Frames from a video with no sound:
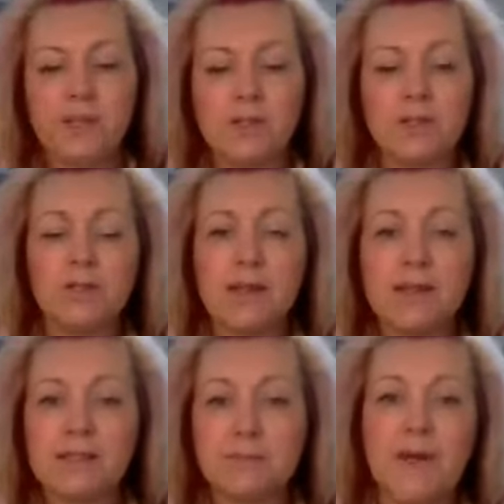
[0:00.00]
So that
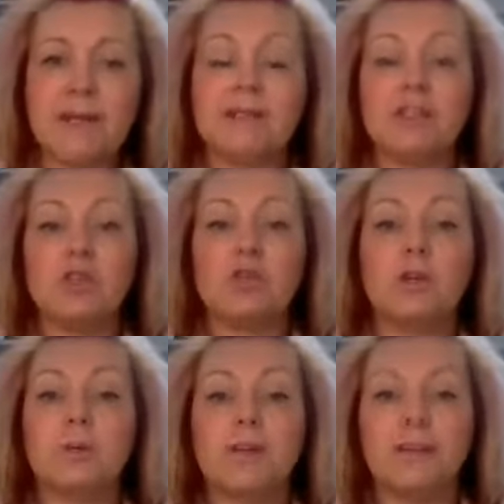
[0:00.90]
space is your
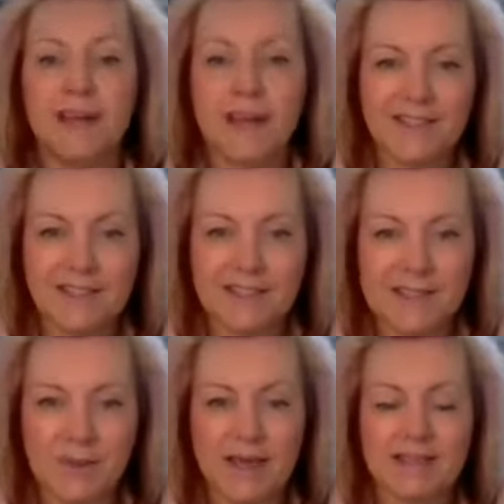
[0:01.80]
communication
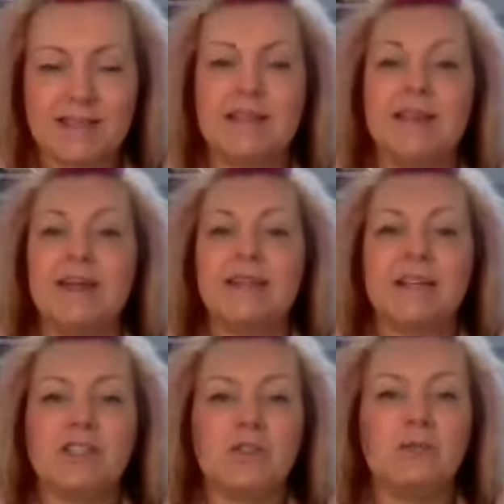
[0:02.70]
space.
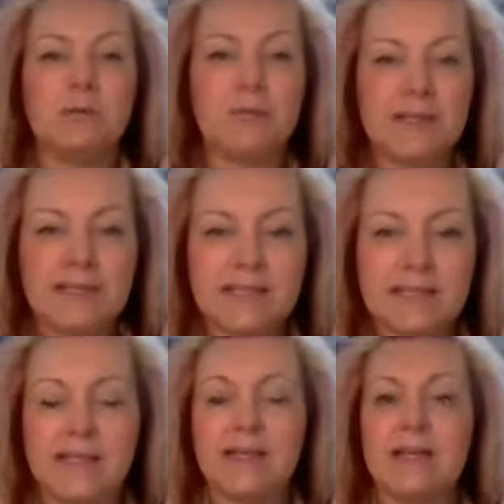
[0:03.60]
That's your
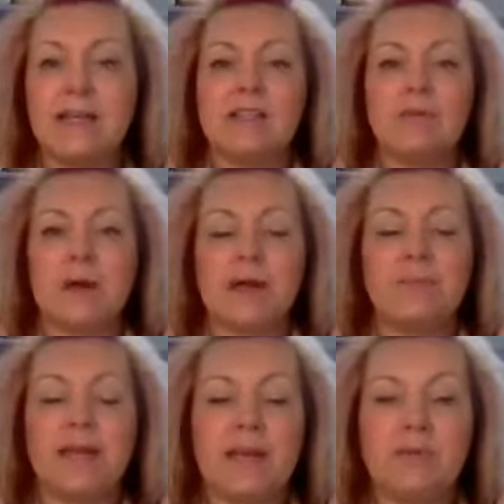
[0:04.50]
ability to
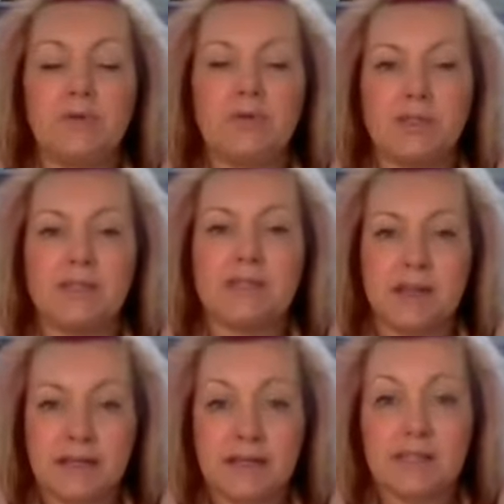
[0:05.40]
be able to
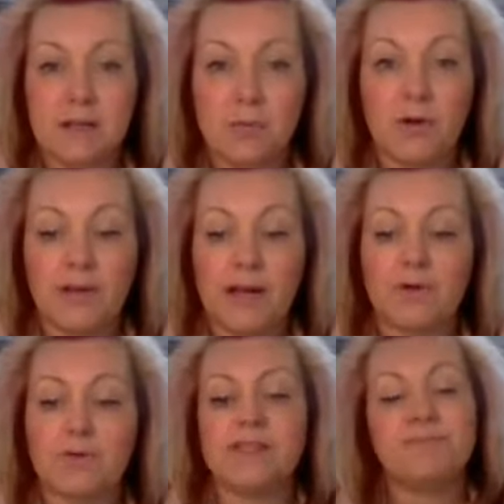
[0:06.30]
say to someone
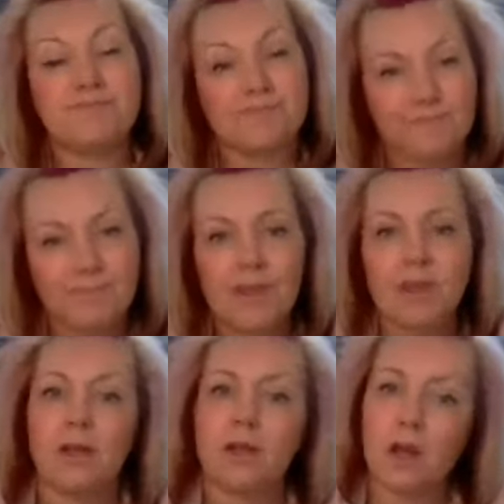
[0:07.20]
else,
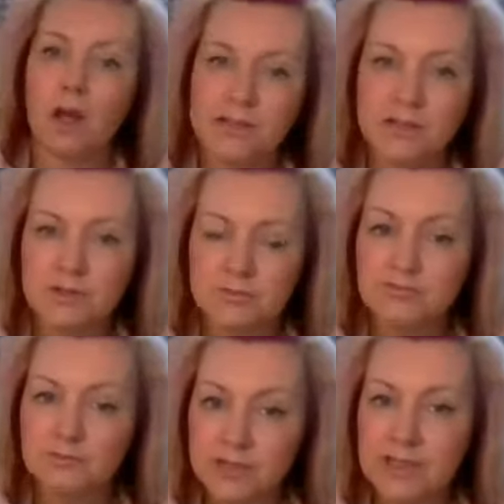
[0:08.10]

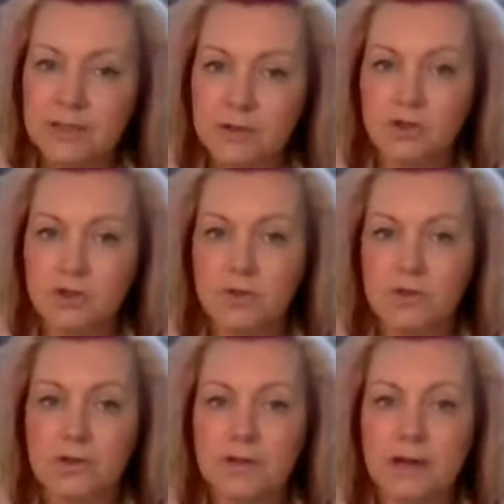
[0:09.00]
I'm really not sure
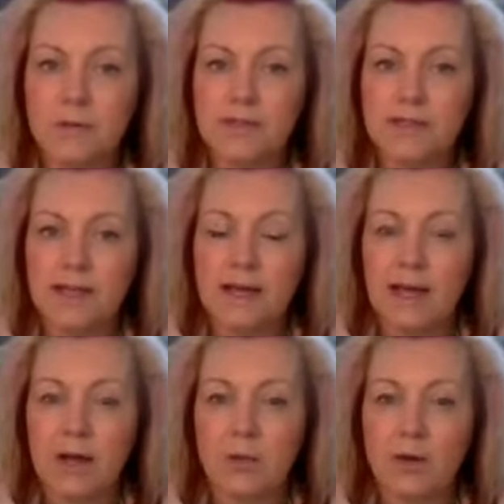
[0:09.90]
that was
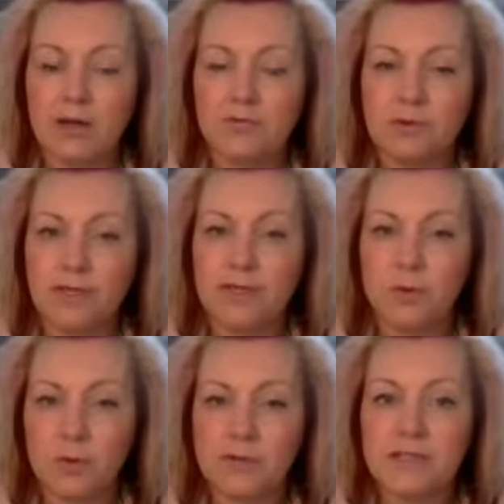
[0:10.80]
how I really
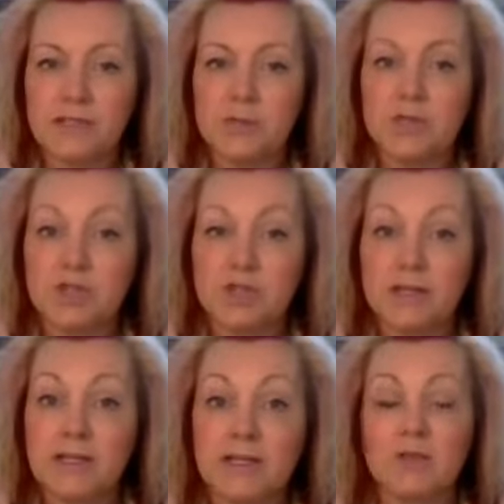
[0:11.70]
wanted to be
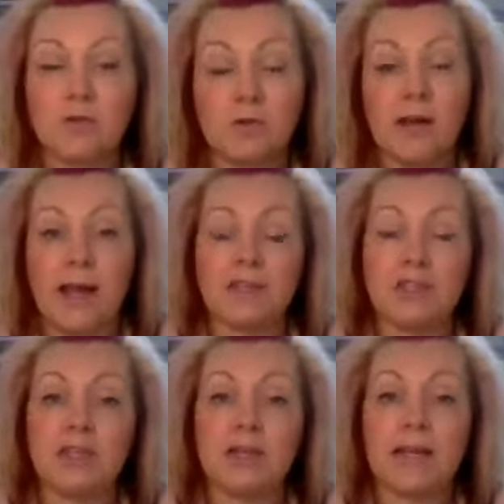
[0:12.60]
treated, or
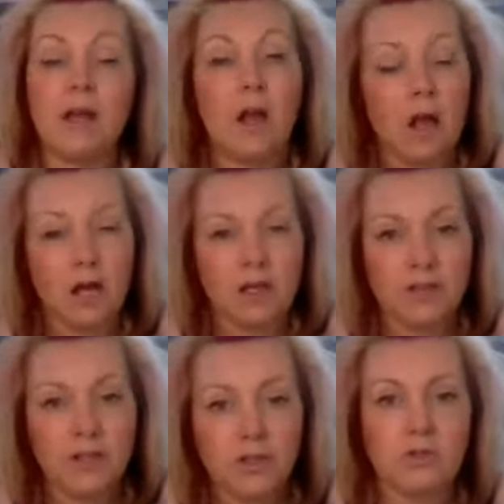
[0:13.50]
actually I
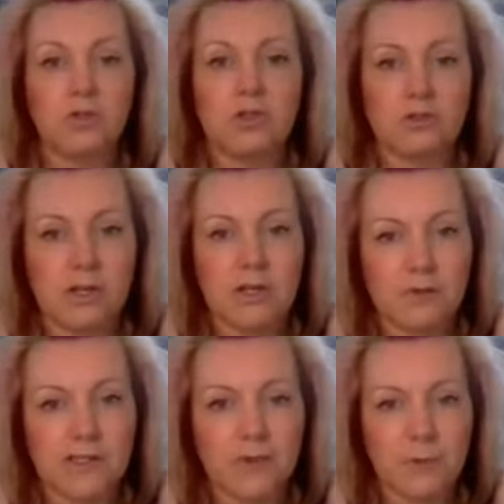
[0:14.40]
think you could treat
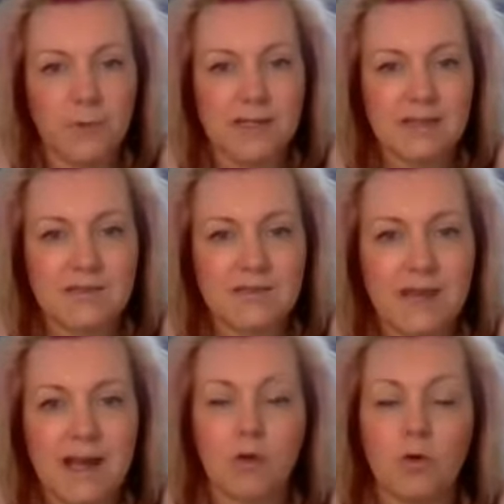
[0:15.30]
yourself better than
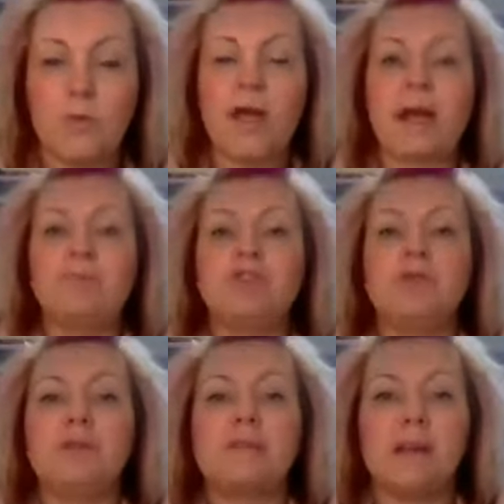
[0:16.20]
that, or perhaps you
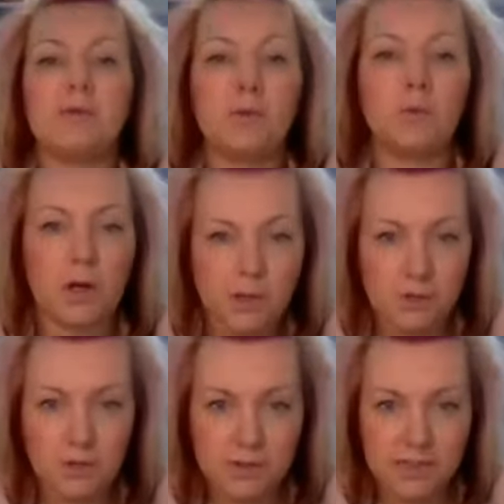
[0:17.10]
need to have a word
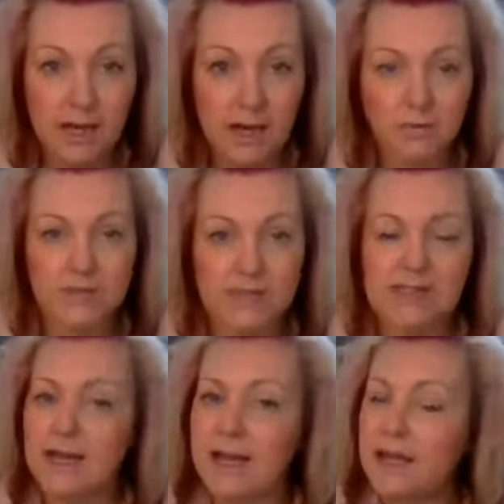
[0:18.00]
with yourself and
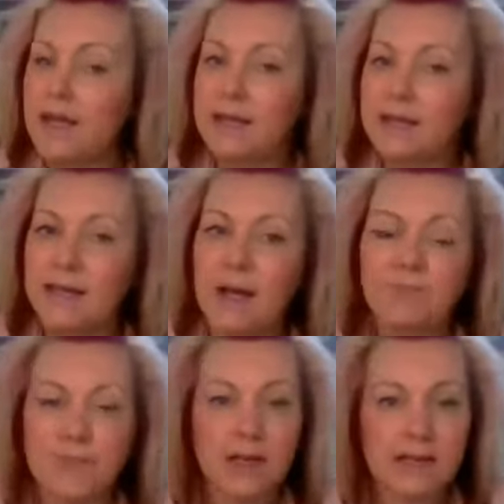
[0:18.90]
say, yeah,
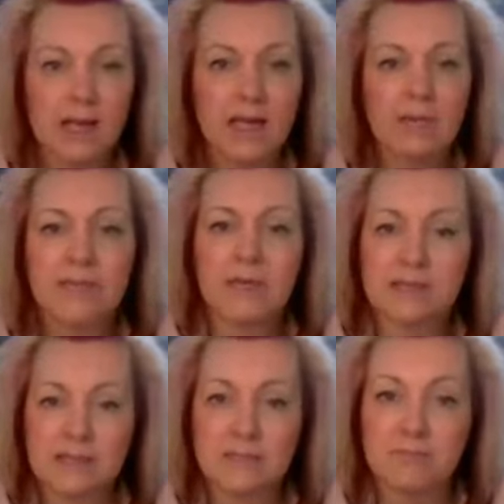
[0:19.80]
I came in
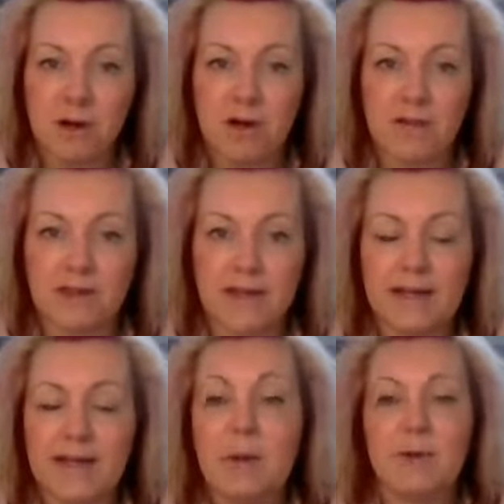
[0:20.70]
under the bar there,
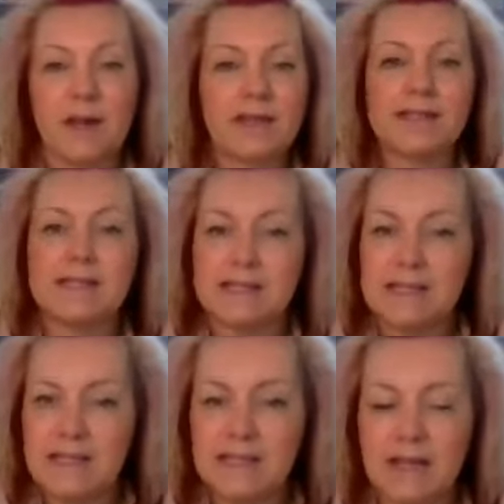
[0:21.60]
but I can
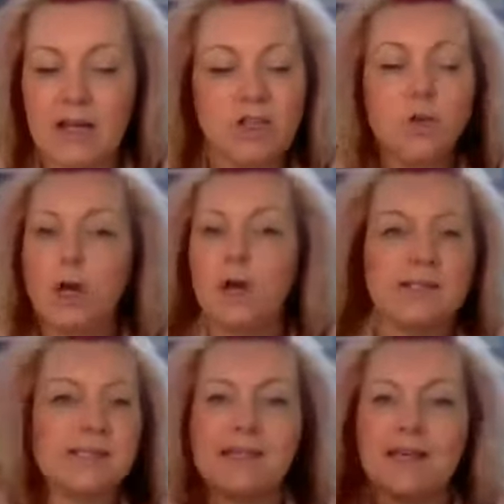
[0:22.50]
see that. And you can't
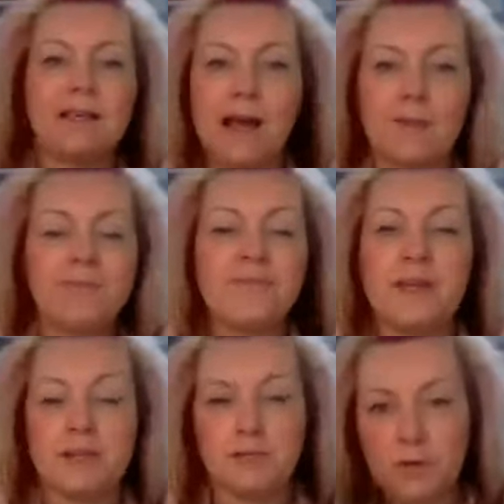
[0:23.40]
see that
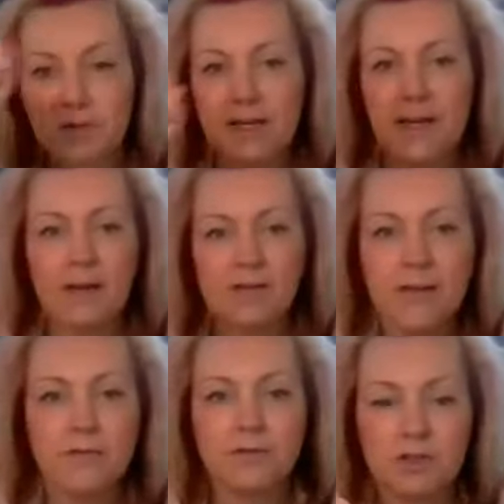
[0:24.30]
if you've allowed
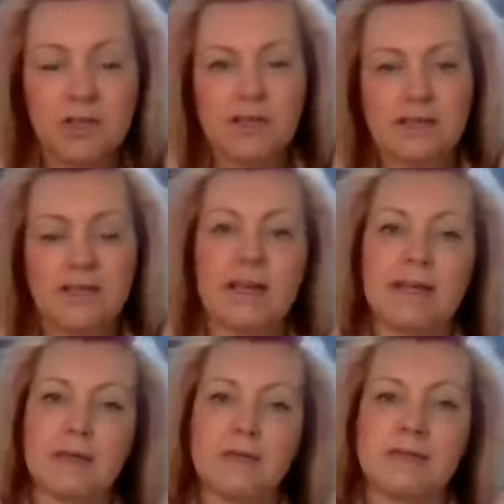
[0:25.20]
everything to get
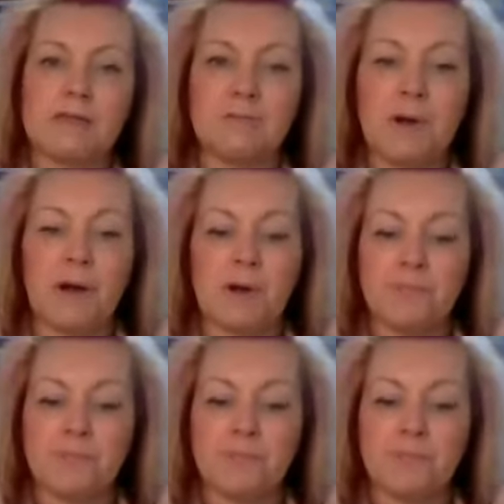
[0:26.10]
in under the bar.